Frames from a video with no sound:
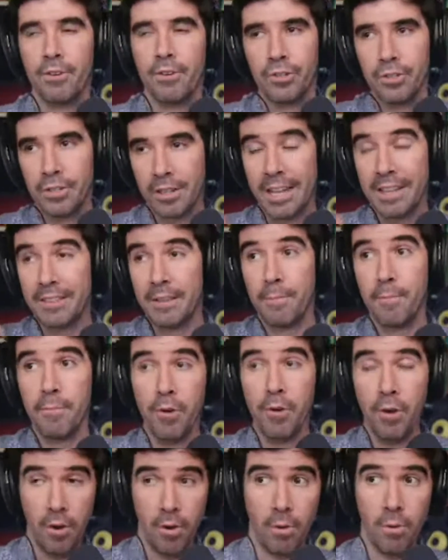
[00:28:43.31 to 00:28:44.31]
Or just let them
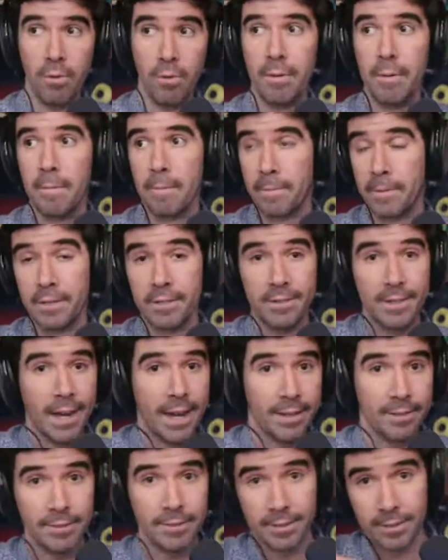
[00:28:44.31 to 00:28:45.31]
know the
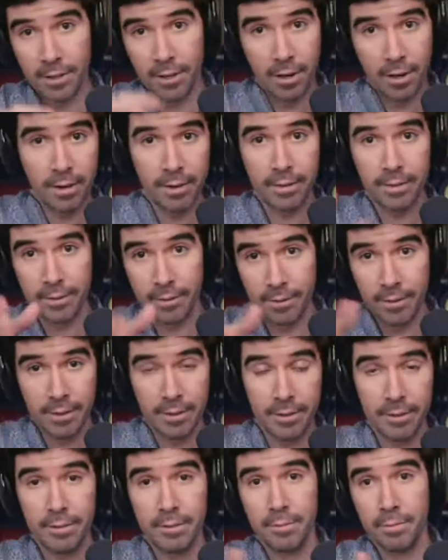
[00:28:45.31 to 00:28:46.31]
stats on
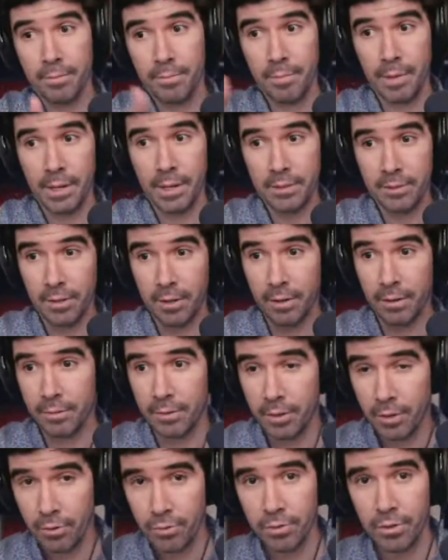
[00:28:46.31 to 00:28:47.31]
this based on
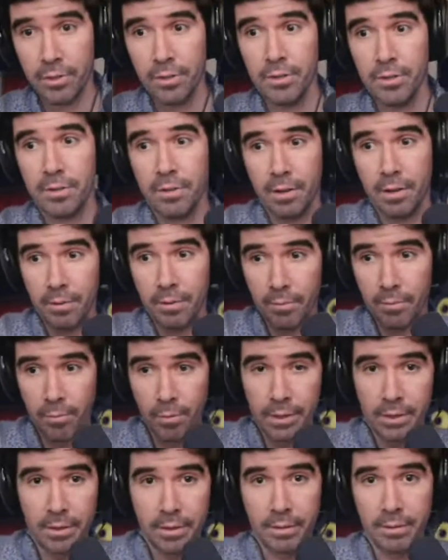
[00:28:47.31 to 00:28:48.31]
the usage and
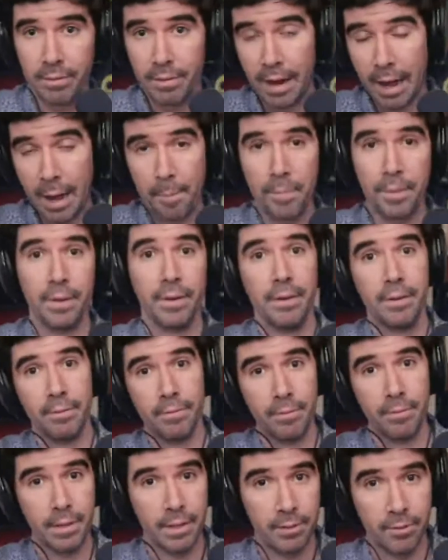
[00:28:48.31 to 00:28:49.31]
what can happen
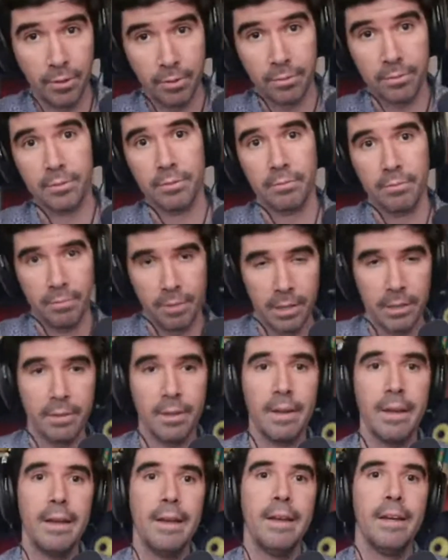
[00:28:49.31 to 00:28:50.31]
if they don't, right?